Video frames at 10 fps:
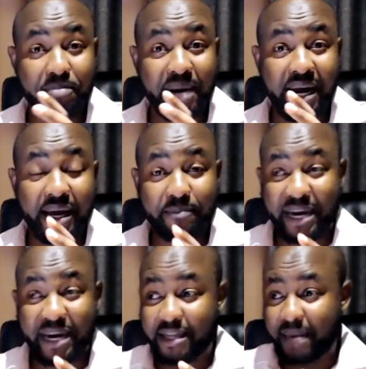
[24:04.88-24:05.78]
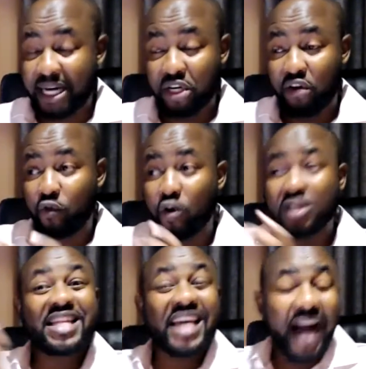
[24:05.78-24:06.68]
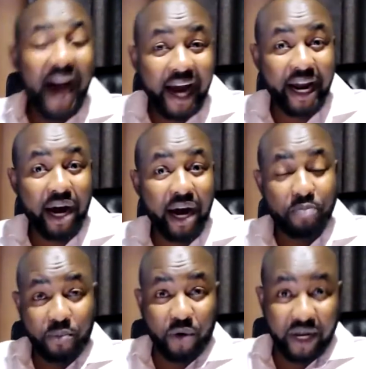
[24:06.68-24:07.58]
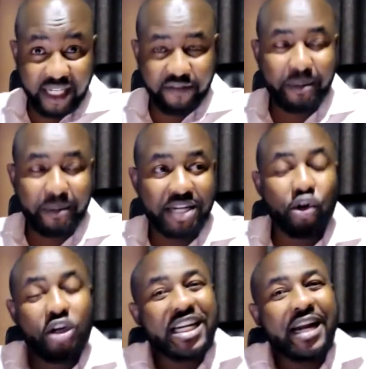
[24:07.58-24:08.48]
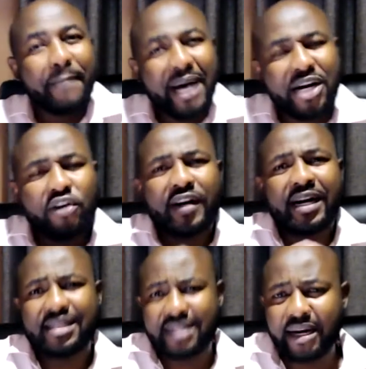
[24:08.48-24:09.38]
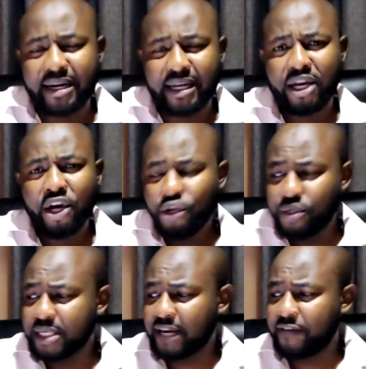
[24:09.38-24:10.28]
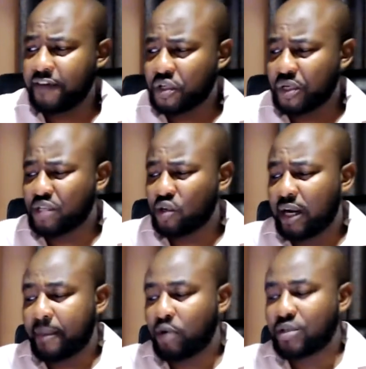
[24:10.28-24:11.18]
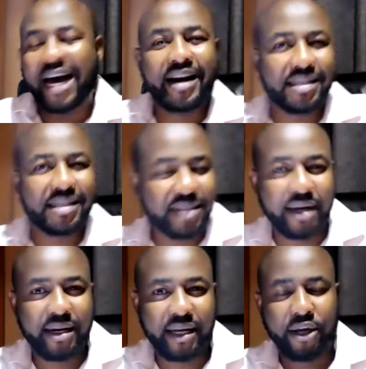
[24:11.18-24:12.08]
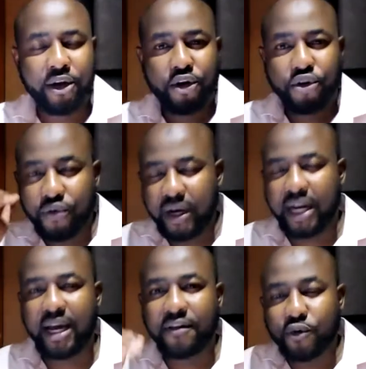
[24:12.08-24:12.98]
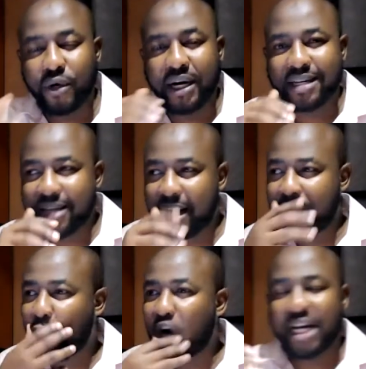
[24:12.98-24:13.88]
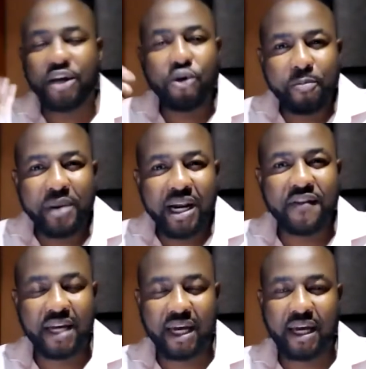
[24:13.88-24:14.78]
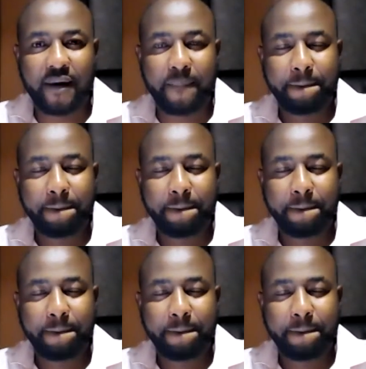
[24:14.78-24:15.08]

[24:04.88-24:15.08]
by the matter of what they heard, how people are saved, but not in a matter of understanding. You see, salvation is all about understanding. You really have to understand, what are you believing in?